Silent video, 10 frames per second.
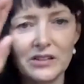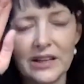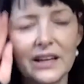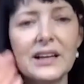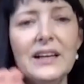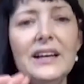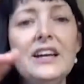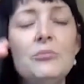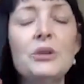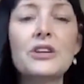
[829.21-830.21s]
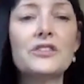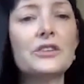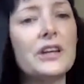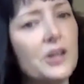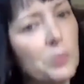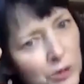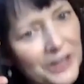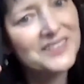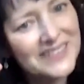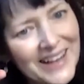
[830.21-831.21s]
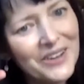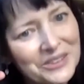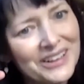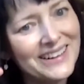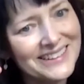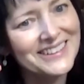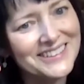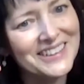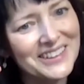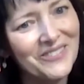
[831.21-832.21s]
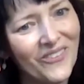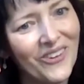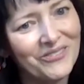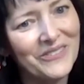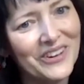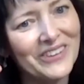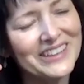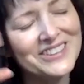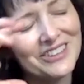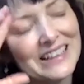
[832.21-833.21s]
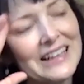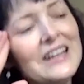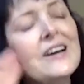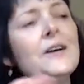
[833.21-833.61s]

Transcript: Like, because they're not compressed down like this anymore from their injury.